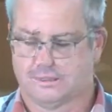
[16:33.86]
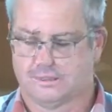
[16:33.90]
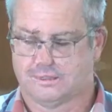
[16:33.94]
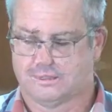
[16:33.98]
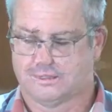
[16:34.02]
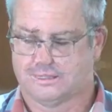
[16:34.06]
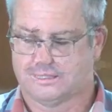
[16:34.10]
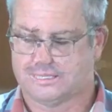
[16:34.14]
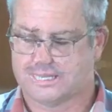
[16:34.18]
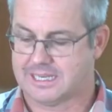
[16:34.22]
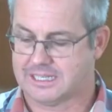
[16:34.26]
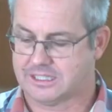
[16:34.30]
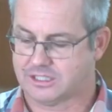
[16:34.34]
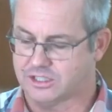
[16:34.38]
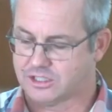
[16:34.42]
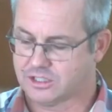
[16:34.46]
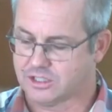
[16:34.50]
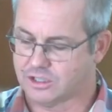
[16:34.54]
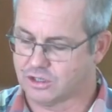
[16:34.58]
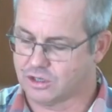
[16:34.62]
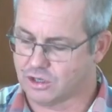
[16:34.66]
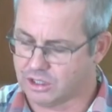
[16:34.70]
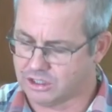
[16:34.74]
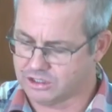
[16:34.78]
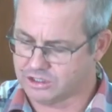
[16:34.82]
That's
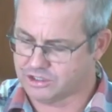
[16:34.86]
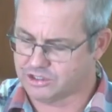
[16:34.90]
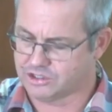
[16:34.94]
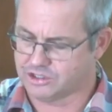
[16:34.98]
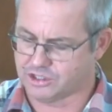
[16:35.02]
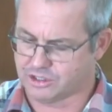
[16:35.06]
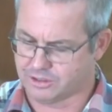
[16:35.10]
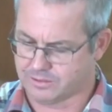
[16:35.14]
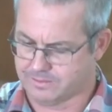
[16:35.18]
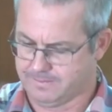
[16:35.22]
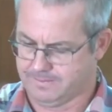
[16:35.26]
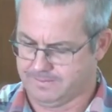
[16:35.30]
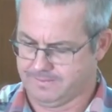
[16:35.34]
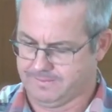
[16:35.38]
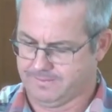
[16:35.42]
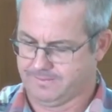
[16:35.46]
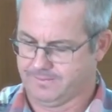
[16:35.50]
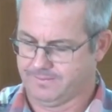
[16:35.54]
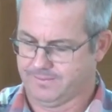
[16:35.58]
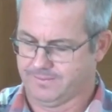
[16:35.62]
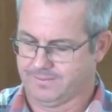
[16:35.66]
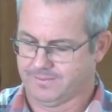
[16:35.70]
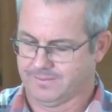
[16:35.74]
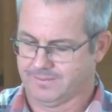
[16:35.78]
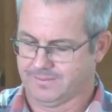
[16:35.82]
God's job.
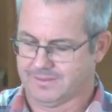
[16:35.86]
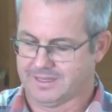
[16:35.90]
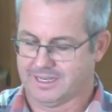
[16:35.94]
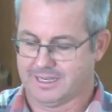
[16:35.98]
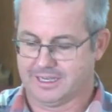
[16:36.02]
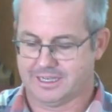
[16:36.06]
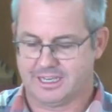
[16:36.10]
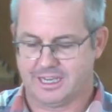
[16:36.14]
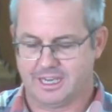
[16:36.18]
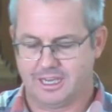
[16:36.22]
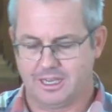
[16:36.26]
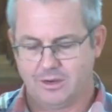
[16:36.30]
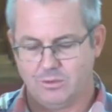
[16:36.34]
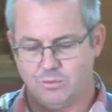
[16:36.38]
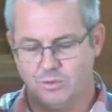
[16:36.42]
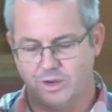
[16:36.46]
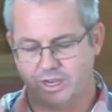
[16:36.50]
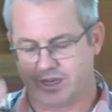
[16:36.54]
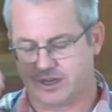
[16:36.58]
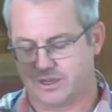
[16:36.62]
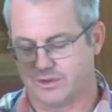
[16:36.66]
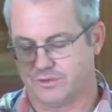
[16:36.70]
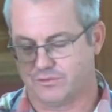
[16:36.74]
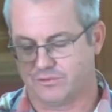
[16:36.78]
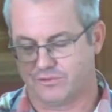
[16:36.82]
Again, we're
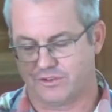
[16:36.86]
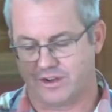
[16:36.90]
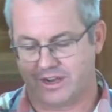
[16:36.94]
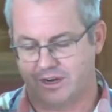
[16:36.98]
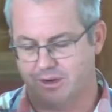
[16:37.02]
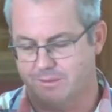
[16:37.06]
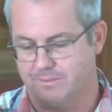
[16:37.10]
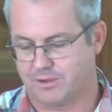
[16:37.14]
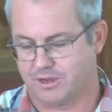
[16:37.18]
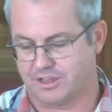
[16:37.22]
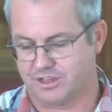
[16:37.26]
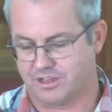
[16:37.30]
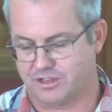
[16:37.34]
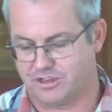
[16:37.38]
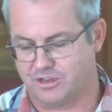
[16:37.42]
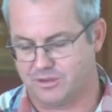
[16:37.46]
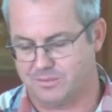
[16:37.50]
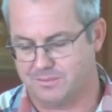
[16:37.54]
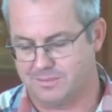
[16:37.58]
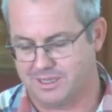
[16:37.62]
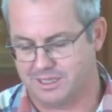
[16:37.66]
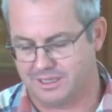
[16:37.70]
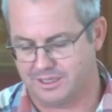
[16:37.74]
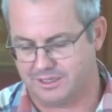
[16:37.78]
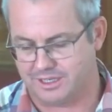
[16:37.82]
confronted by the
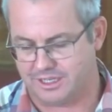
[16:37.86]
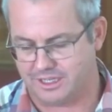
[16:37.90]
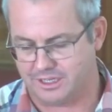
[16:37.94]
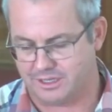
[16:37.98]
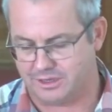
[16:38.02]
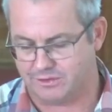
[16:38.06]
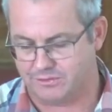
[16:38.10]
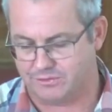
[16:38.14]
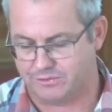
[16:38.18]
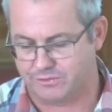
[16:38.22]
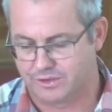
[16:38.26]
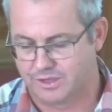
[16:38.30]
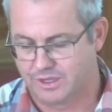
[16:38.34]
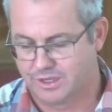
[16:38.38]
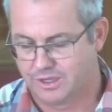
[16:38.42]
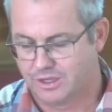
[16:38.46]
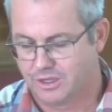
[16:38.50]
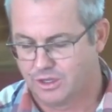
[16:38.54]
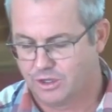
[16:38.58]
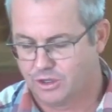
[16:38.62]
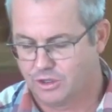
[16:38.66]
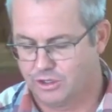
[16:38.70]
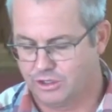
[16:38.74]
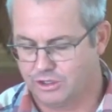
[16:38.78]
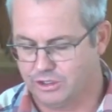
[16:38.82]
humility of
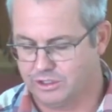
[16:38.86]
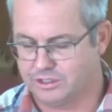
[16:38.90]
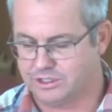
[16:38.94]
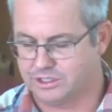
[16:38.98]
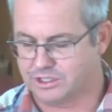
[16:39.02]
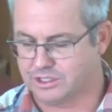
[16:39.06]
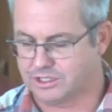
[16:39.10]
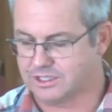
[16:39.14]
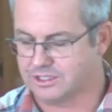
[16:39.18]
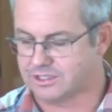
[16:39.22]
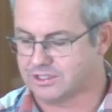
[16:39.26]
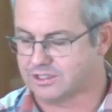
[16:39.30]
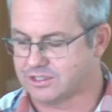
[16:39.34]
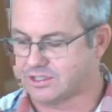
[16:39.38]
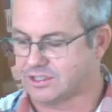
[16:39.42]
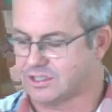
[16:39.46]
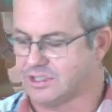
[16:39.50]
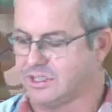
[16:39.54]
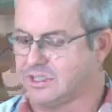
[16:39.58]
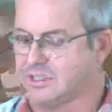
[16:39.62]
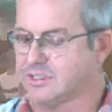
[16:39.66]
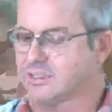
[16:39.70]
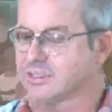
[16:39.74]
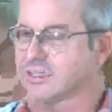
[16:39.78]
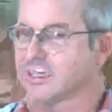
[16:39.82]
who Jesus
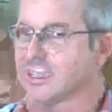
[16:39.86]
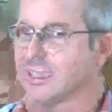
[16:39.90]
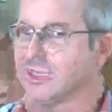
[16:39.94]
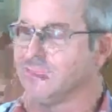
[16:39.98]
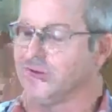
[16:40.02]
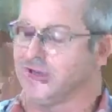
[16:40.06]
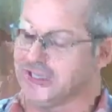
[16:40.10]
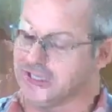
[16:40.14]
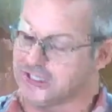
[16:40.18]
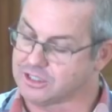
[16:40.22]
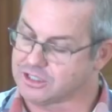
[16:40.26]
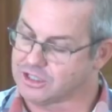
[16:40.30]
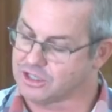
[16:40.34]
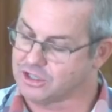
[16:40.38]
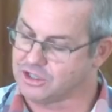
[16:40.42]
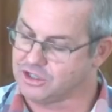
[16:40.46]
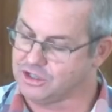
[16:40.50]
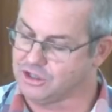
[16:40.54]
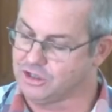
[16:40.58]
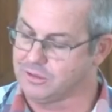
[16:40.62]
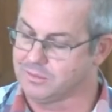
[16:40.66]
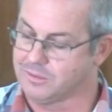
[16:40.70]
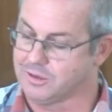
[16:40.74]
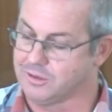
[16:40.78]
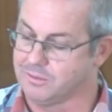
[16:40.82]
is, coming as a
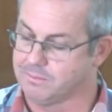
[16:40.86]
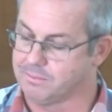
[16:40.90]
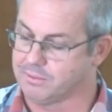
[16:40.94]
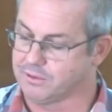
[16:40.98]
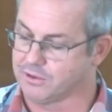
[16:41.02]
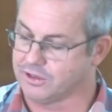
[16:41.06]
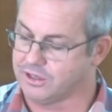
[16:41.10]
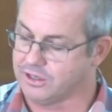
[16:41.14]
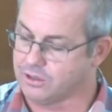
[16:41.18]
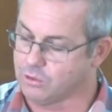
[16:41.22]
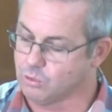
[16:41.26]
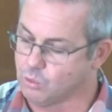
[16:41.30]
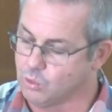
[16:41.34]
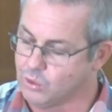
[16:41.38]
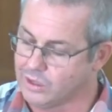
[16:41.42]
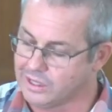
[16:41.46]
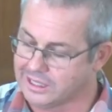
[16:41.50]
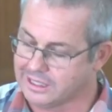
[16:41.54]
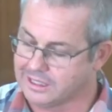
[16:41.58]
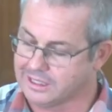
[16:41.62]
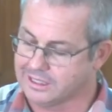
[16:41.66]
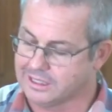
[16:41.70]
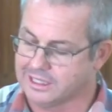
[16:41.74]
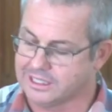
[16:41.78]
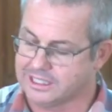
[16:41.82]
human being,
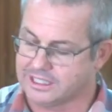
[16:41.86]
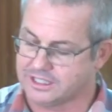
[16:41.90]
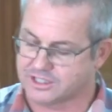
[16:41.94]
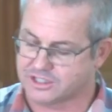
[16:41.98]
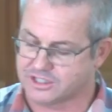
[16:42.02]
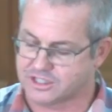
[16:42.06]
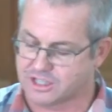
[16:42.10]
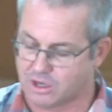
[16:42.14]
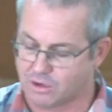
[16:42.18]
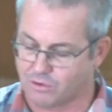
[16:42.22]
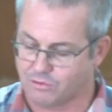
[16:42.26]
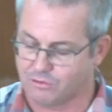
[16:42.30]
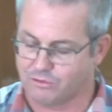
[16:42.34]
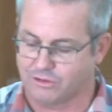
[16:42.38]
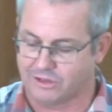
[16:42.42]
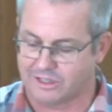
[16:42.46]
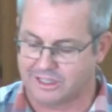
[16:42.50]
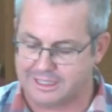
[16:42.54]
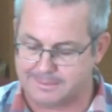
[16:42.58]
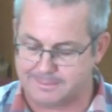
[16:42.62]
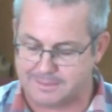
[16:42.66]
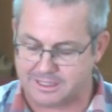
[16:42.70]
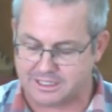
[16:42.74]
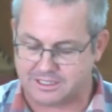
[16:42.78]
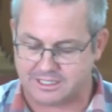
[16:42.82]
willingly self
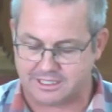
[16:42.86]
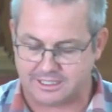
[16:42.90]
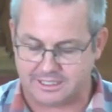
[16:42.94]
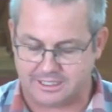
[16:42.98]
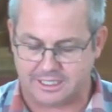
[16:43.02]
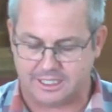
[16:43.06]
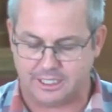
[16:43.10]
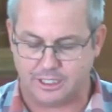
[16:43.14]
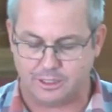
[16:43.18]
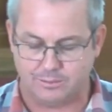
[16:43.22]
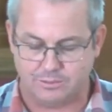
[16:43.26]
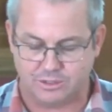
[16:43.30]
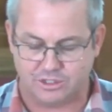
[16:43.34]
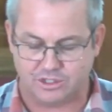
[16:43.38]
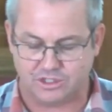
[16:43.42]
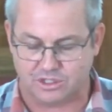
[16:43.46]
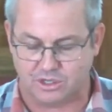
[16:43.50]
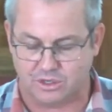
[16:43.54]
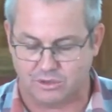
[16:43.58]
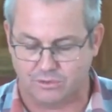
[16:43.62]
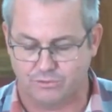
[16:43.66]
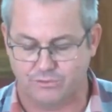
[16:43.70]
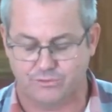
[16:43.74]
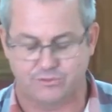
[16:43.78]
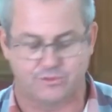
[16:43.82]
limiting
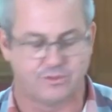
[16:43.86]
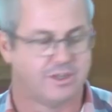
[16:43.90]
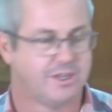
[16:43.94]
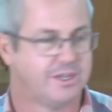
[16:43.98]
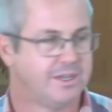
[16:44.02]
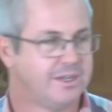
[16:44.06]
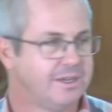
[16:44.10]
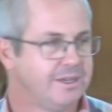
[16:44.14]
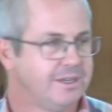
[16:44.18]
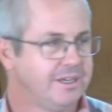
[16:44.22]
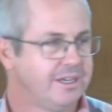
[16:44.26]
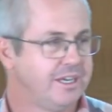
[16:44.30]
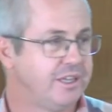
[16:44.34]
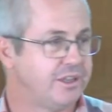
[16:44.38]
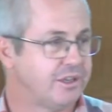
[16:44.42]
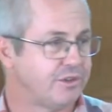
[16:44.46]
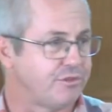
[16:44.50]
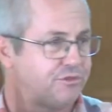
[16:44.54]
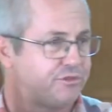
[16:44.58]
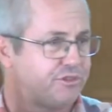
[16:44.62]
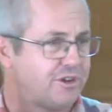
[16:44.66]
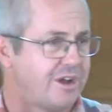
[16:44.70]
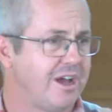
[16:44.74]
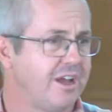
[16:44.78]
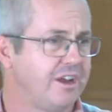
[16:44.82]
himself in the
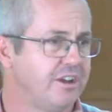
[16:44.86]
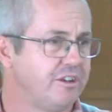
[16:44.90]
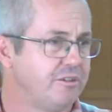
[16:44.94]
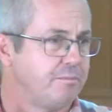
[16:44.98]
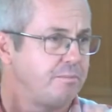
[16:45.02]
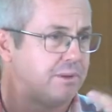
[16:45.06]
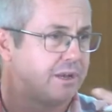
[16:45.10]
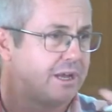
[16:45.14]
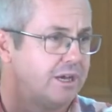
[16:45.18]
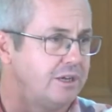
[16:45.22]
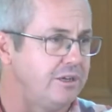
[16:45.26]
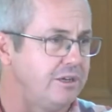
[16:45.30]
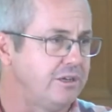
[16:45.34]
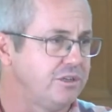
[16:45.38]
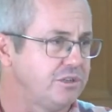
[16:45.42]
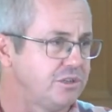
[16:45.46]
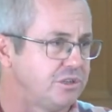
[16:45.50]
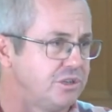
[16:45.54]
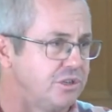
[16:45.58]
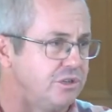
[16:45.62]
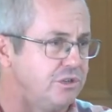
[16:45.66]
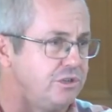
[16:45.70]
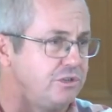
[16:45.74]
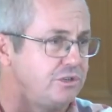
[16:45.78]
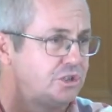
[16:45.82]
front of blokes
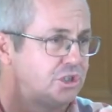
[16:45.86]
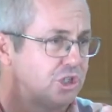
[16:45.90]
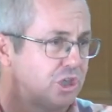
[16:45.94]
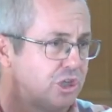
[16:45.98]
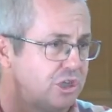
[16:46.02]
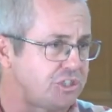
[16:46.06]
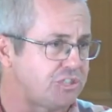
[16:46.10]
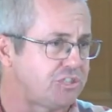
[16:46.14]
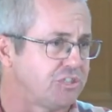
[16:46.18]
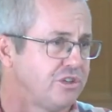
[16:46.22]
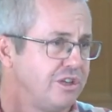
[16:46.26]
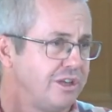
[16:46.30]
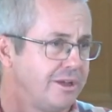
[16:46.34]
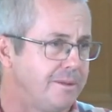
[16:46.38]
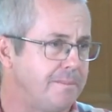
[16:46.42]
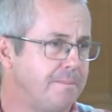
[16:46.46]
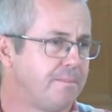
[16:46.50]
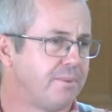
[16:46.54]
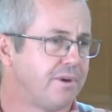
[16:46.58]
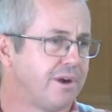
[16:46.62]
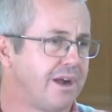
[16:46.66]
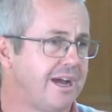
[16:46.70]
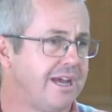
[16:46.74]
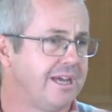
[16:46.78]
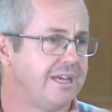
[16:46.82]
who jostle and
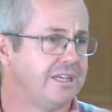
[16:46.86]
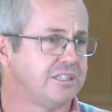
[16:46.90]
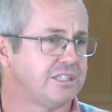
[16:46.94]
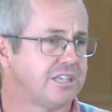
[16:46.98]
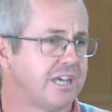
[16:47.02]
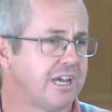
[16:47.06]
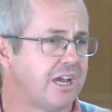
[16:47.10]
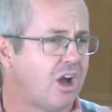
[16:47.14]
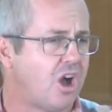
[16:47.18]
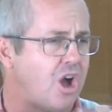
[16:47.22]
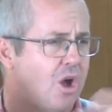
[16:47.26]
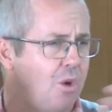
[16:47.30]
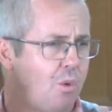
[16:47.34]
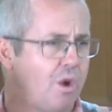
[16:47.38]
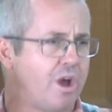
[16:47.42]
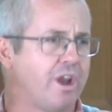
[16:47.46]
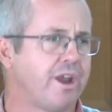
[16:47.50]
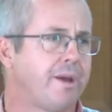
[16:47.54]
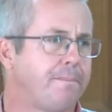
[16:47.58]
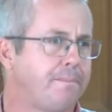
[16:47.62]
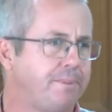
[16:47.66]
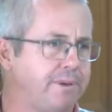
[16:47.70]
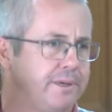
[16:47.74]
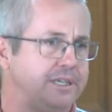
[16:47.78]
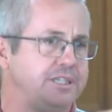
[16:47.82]
bray and say, I want a
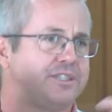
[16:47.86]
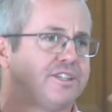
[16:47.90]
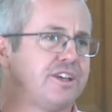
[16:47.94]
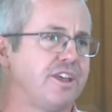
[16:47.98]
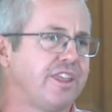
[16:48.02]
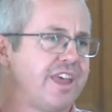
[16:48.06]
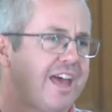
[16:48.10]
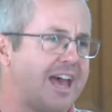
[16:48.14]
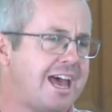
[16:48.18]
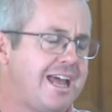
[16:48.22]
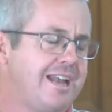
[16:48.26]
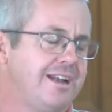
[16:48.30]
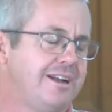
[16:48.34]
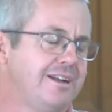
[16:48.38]
piece of that.